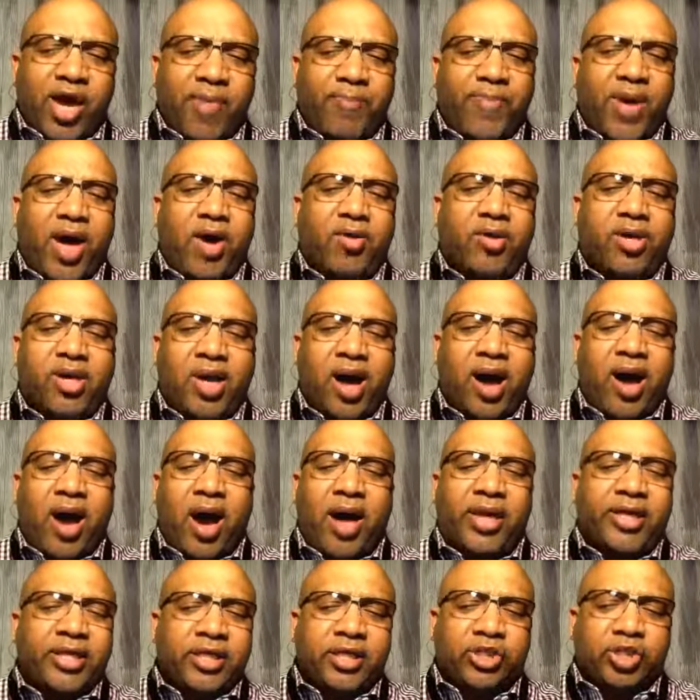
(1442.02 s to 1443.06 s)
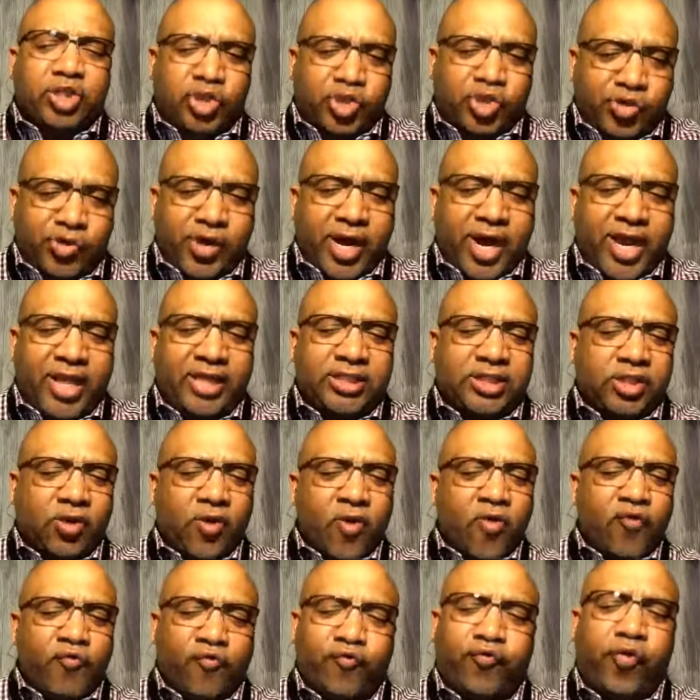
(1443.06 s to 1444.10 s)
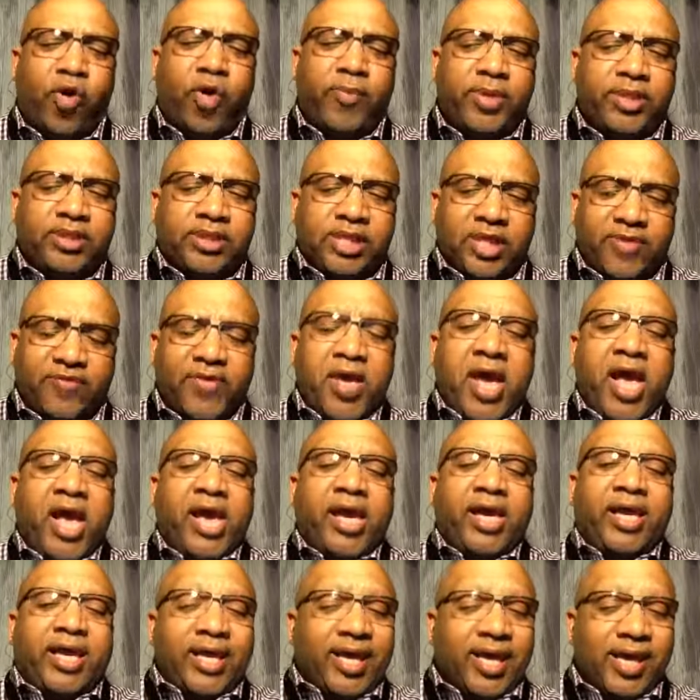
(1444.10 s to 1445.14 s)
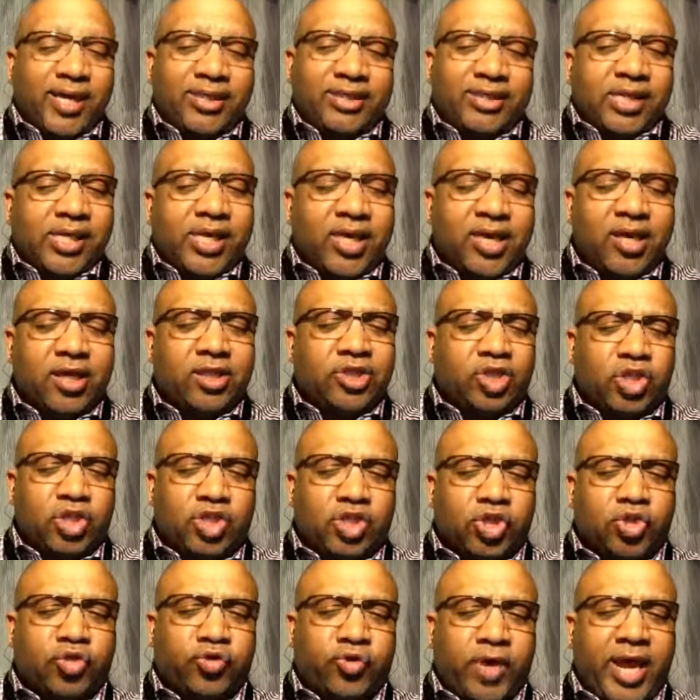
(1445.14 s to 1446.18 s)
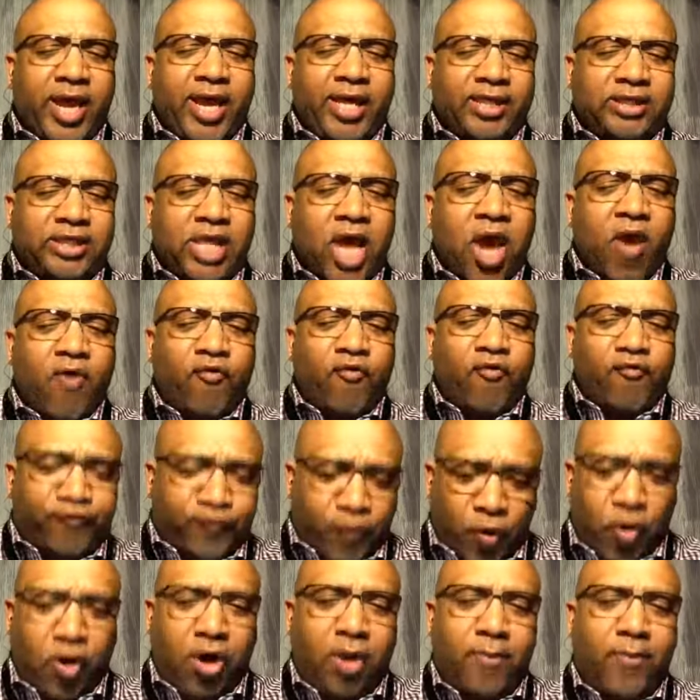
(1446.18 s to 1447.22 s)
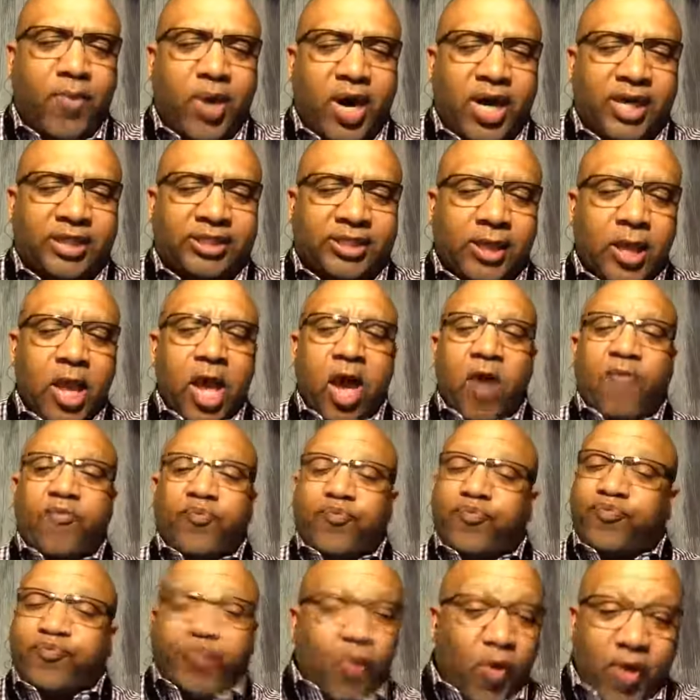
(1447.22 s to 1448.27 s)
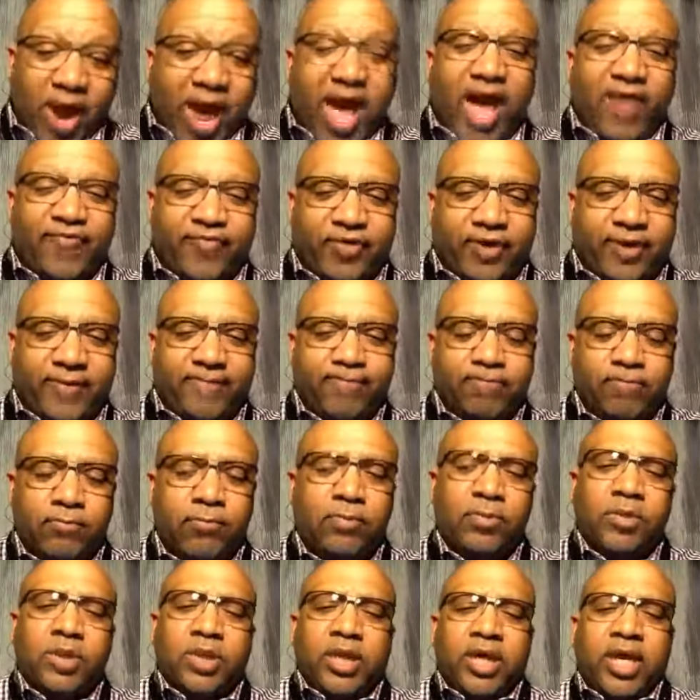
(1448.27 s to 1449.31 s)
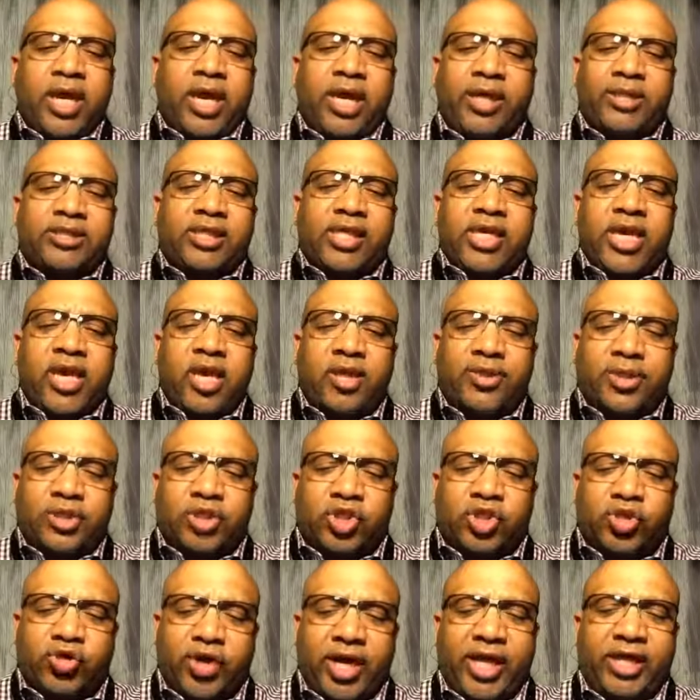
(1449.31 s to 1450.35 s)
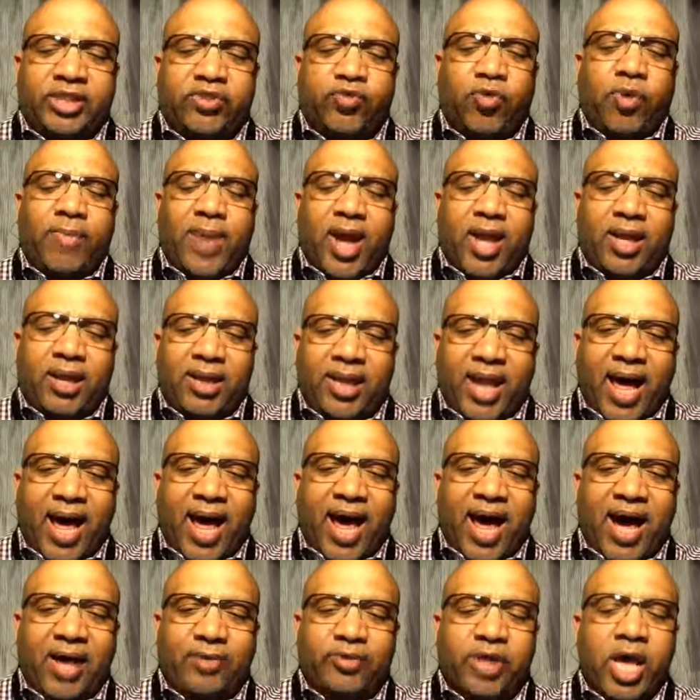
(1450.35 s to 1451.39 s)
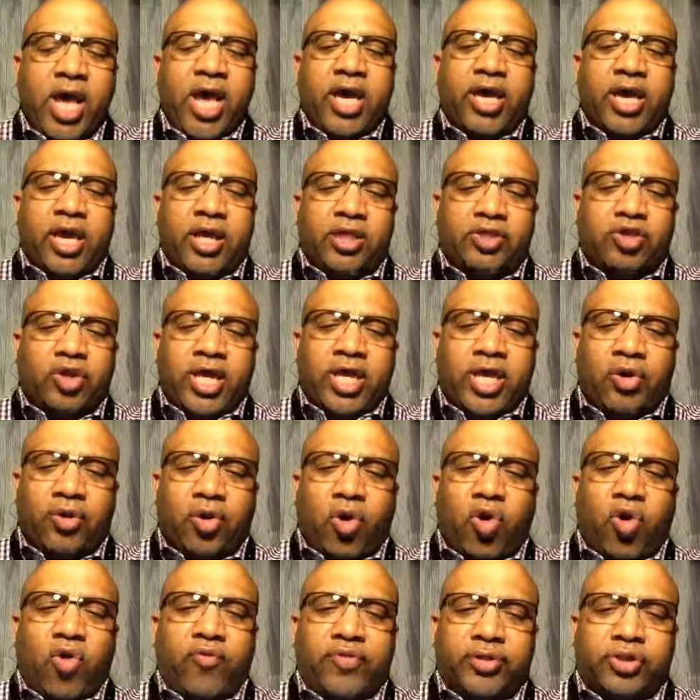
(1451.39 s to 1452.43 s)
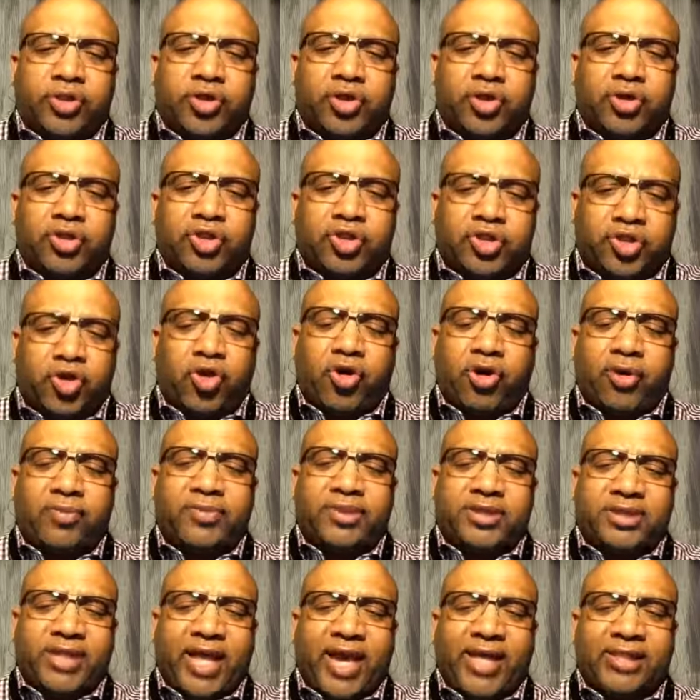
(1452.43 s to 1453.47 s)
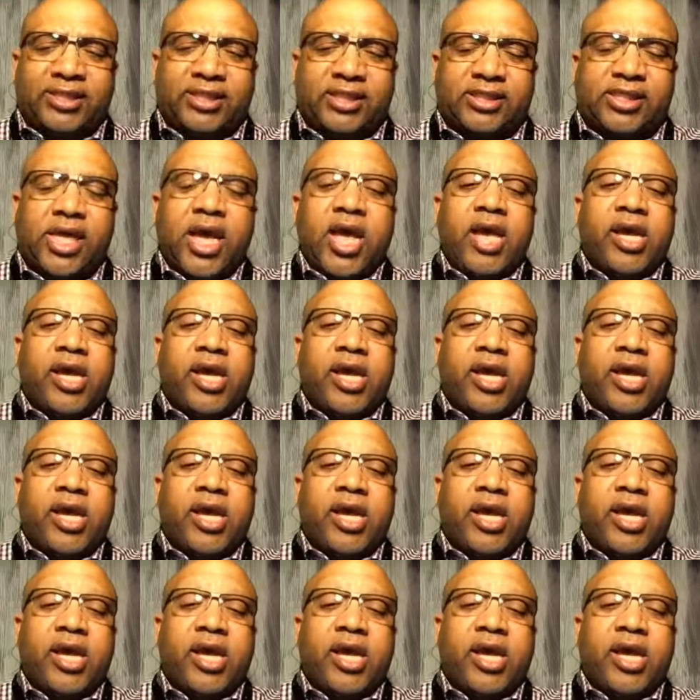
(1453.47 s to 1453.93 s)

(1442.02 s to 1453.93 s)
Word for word: about God is transformative. He is here to transform us forever. He is here to transform our lives. He is here to overturn circumstances.